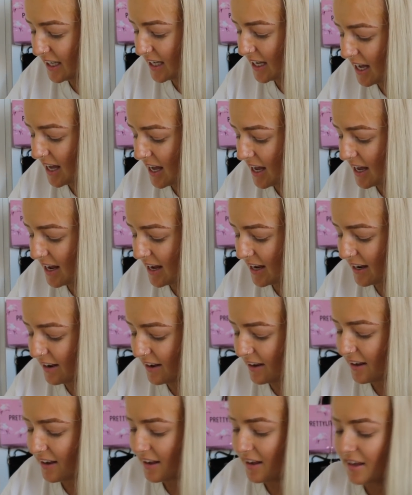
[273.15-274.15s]

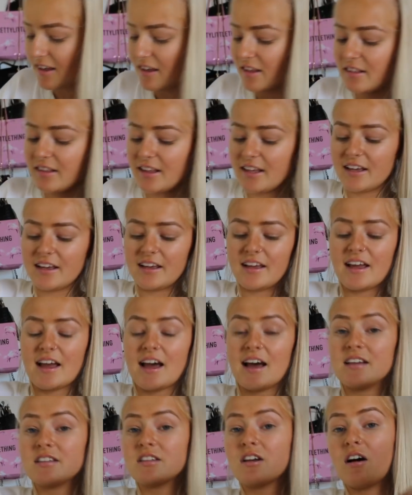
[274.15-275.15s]
Yay. It
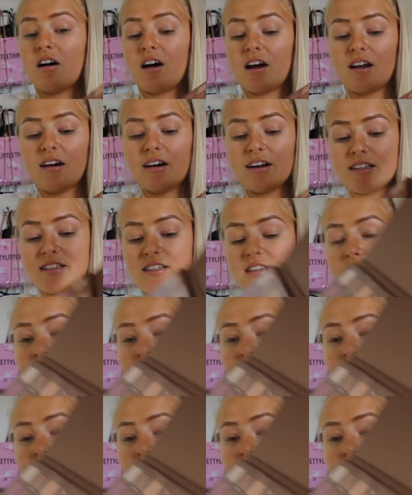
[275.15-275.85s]
has highlights